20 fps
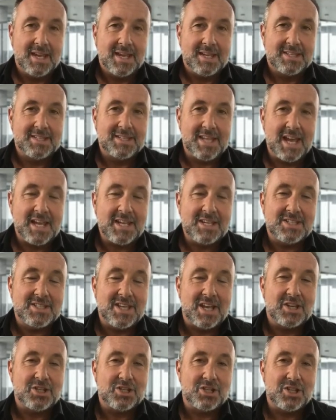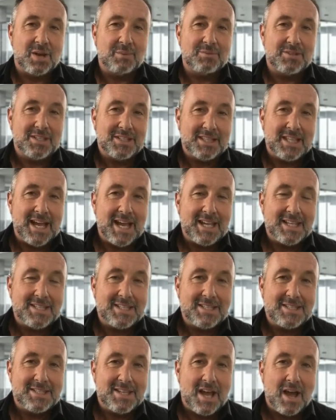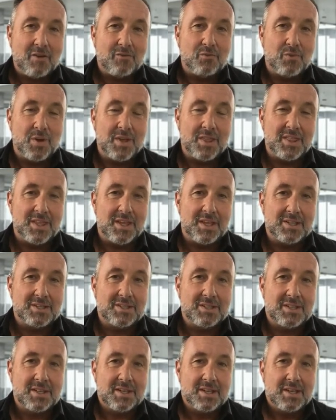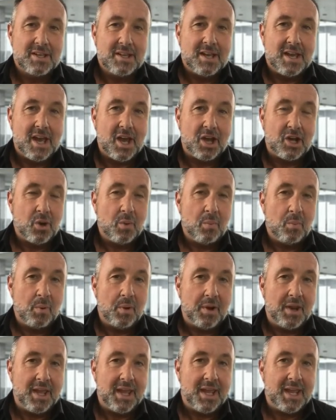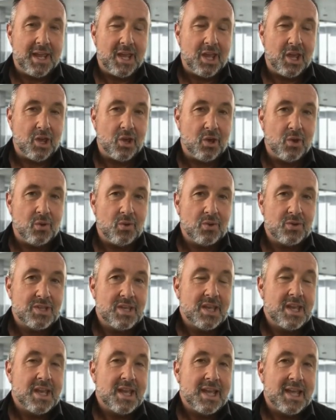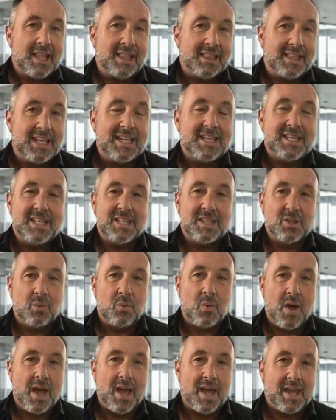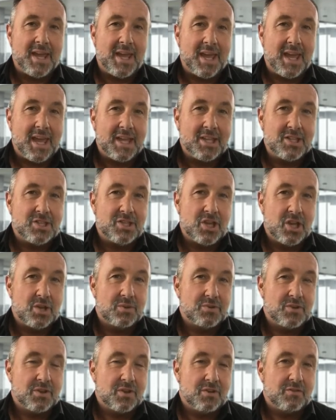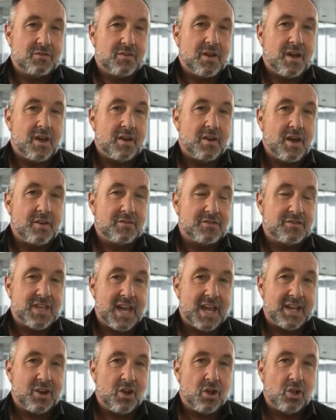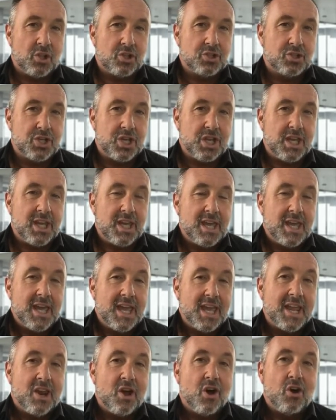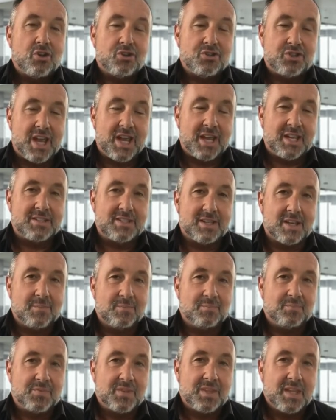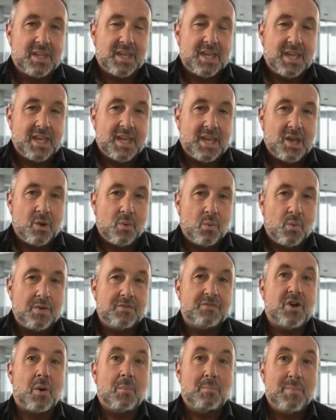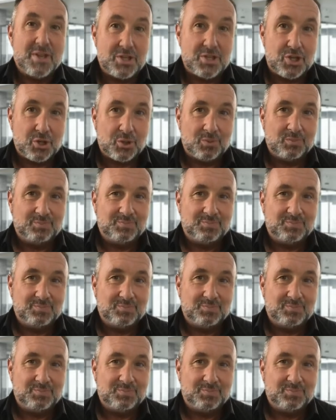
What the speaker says: Today's session, I'm delighted to have with us a company who's leading the way in terms of technology in our sector. We've got Mitchell.